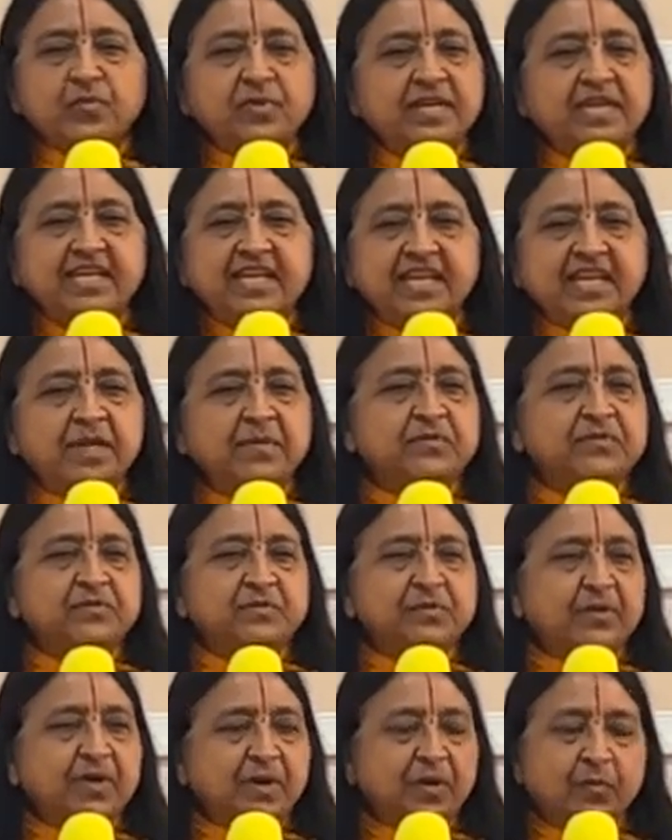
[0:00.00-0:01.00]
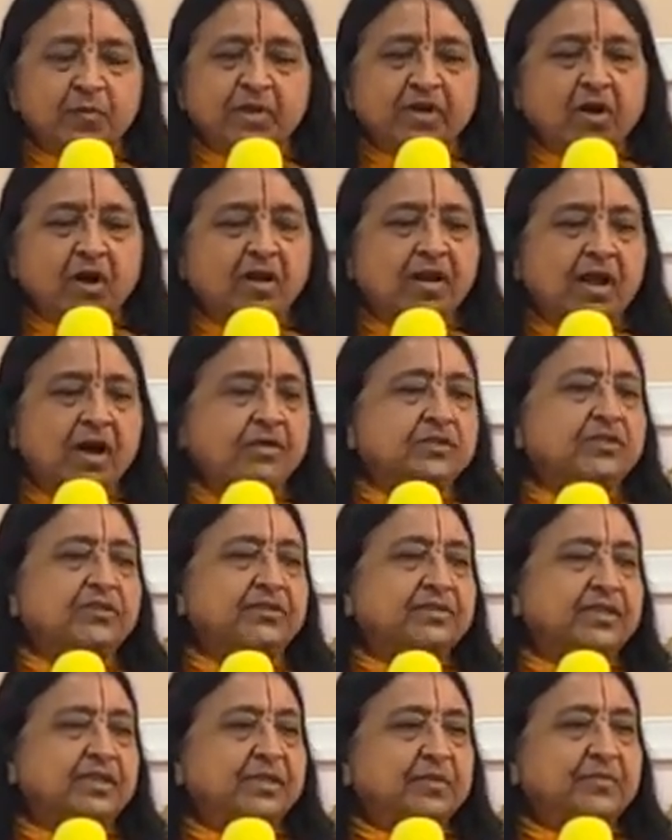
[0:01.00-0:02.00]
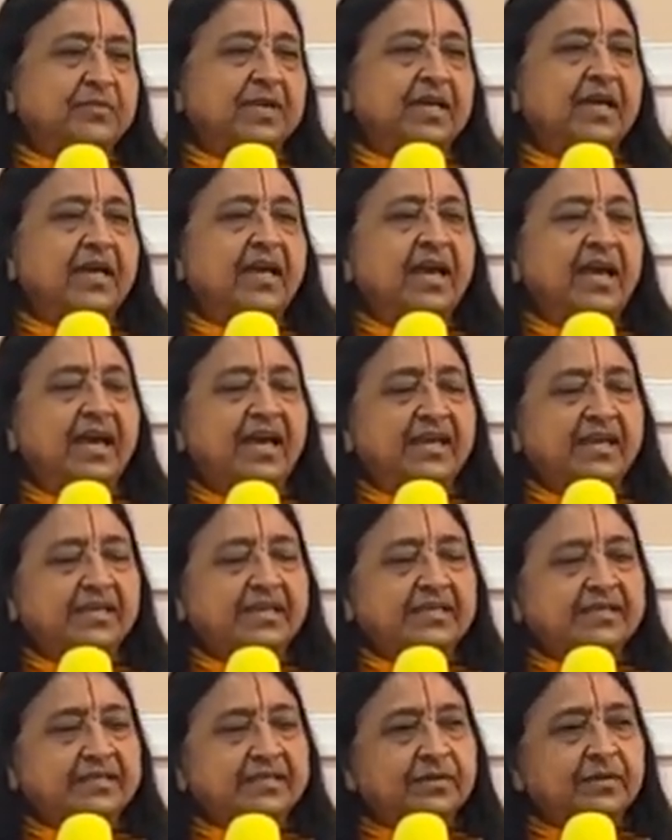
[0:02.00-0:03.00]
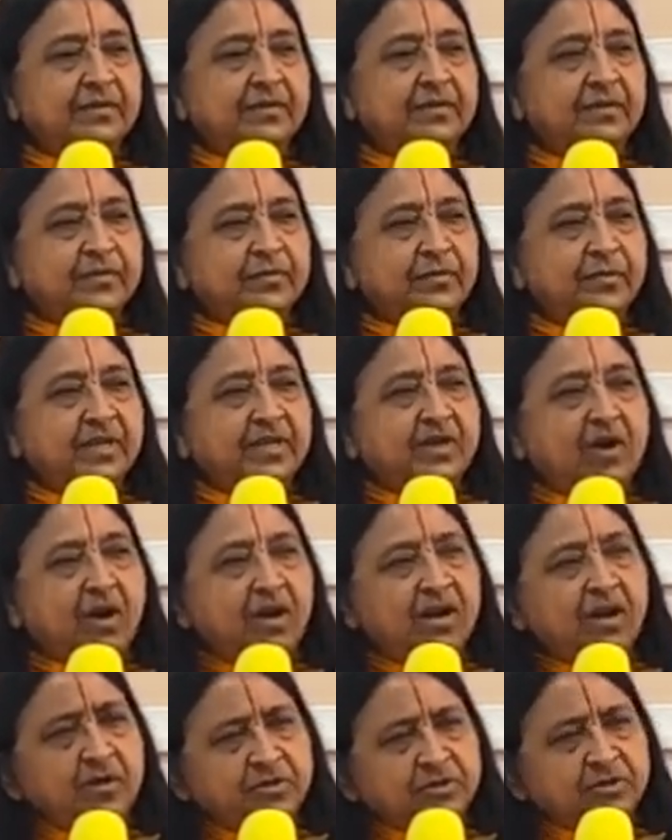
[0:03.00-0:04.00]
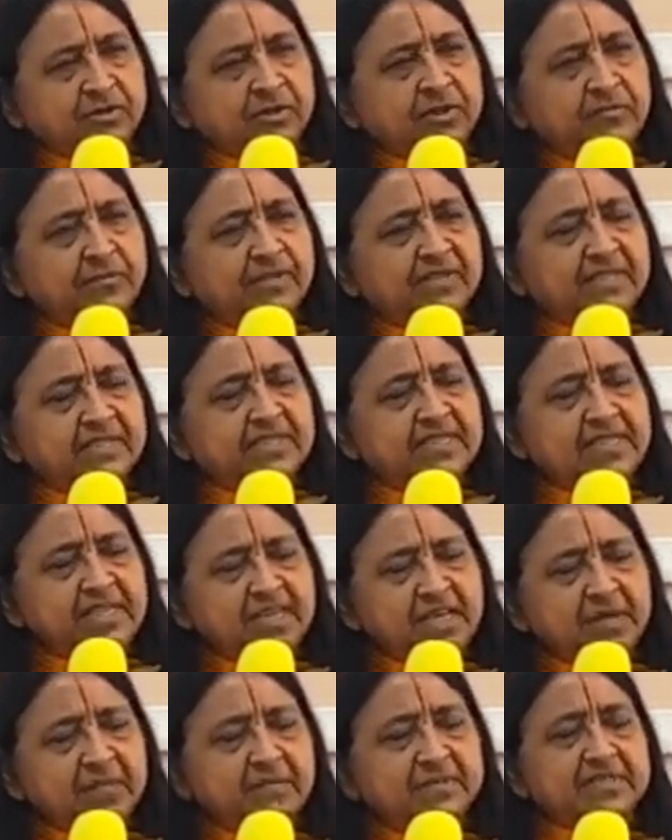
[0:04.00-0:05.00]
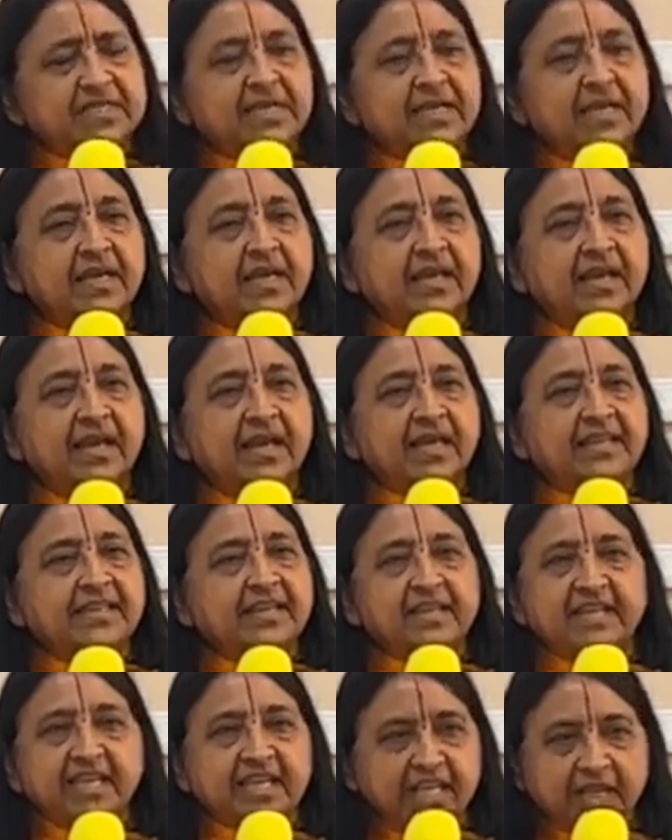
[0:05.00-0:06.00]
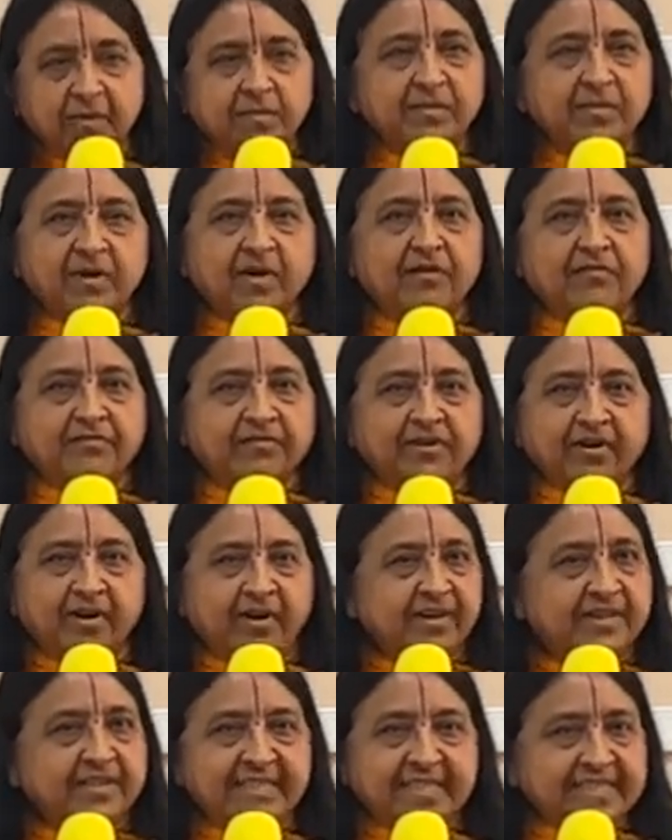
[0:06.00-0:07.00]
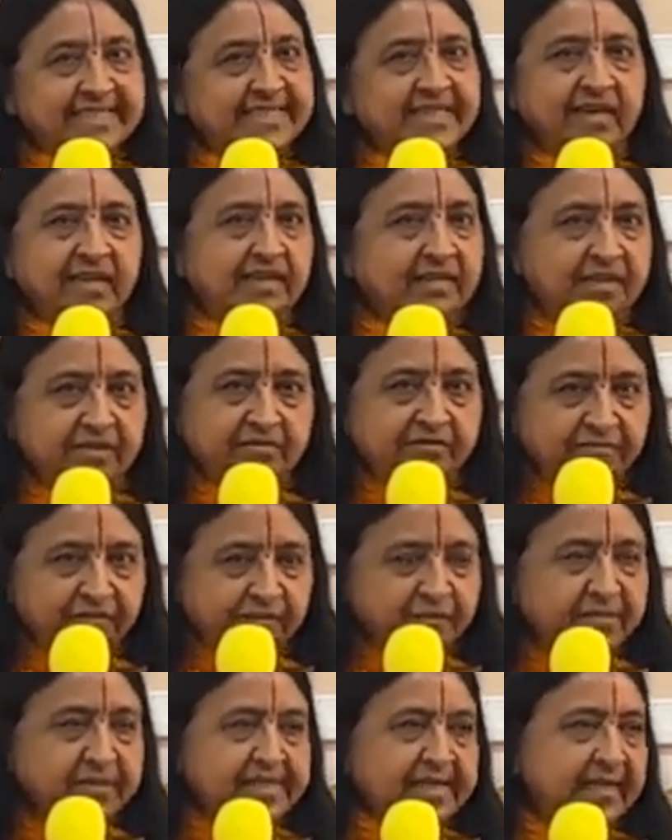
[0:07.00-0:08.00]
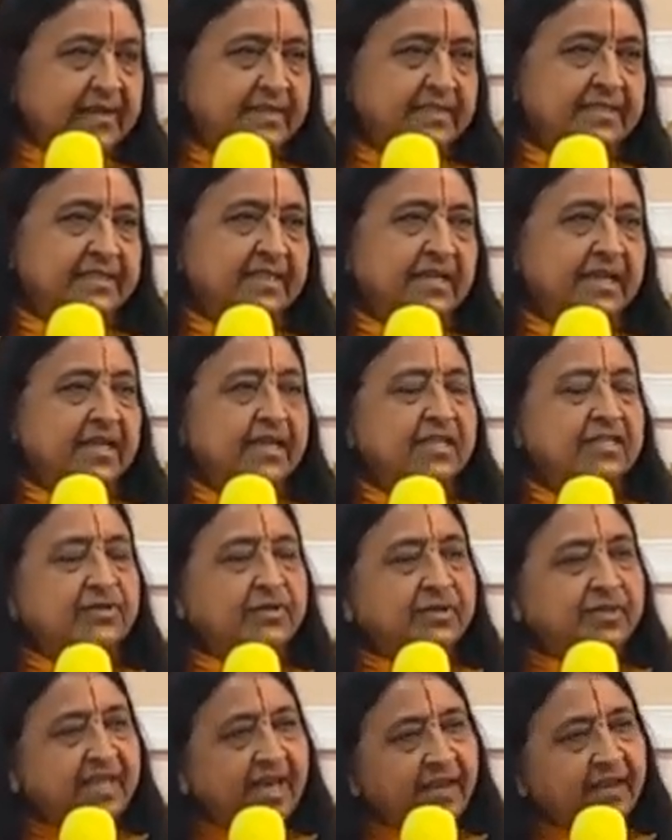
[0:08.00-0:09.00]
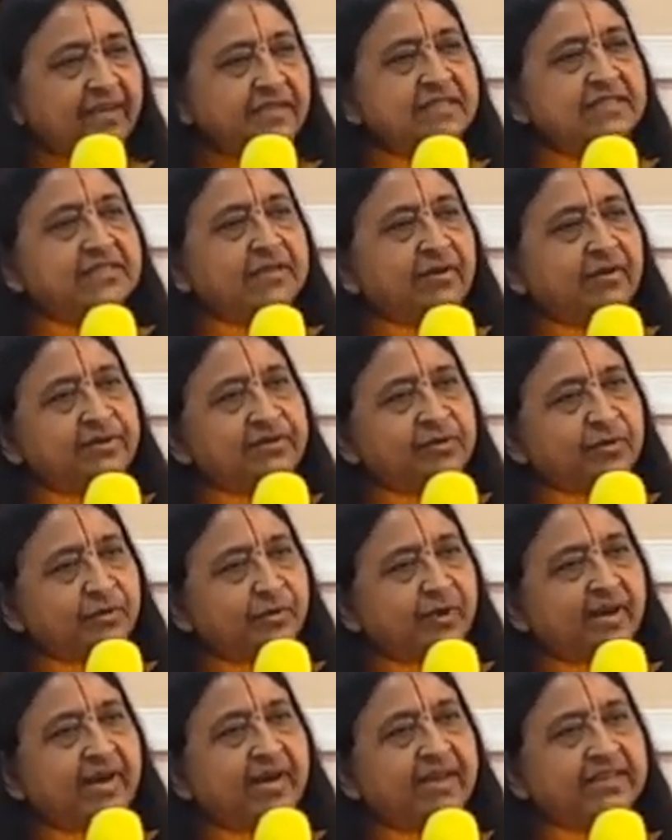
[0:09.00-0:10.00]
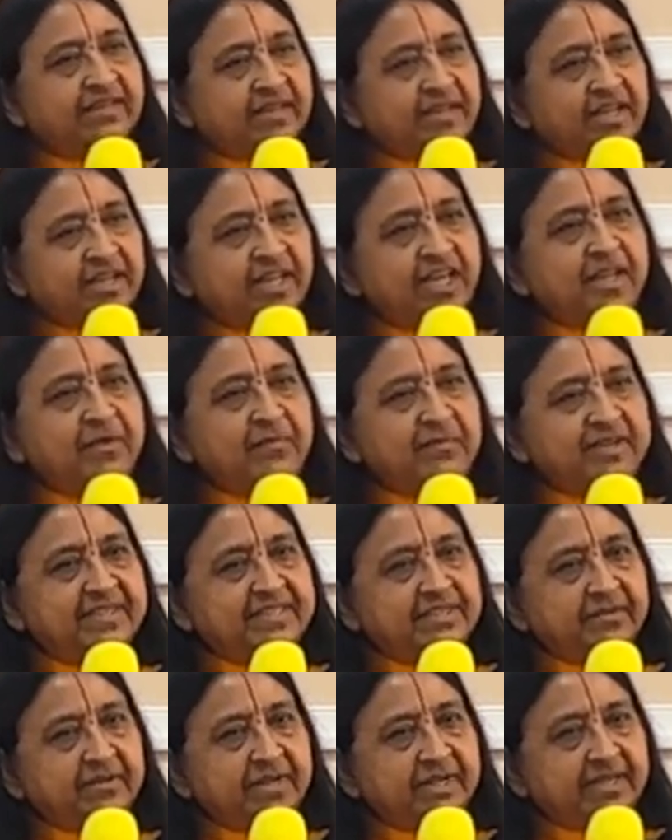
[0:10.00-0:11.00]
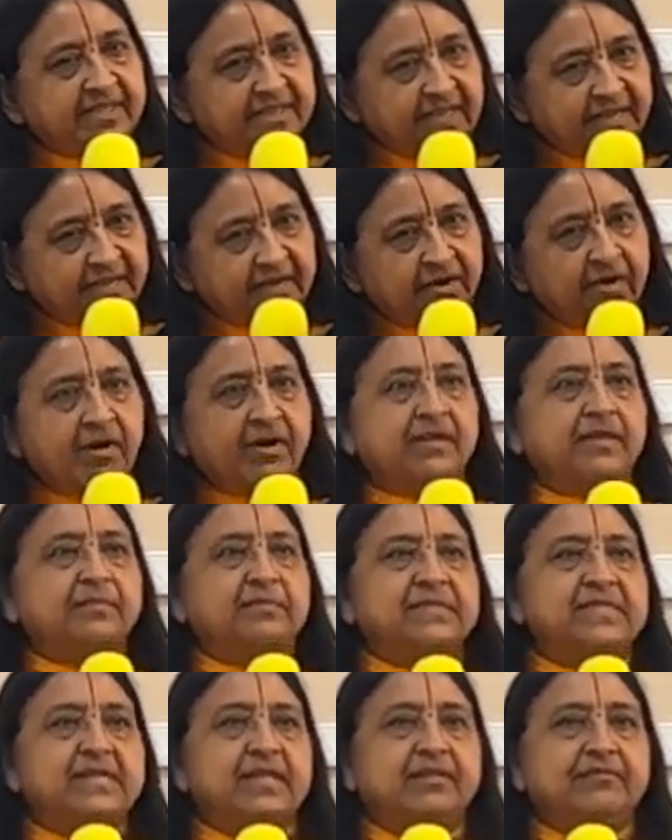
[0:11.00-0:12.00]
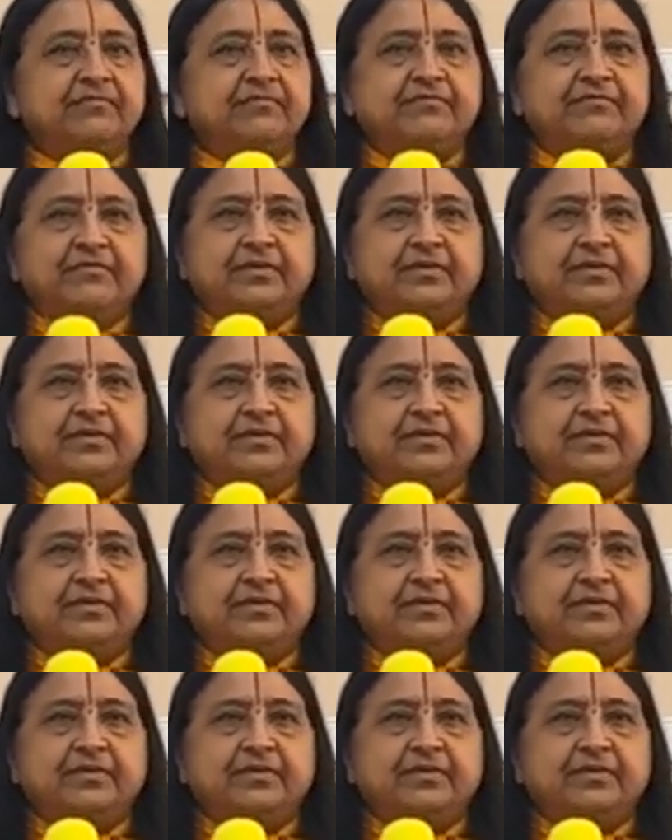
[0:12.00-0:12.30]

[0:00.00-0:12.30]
so many names we call out to him, and we call out to him with these names, and the name of God does not confuse us. So that is also why the name is greater than God himself.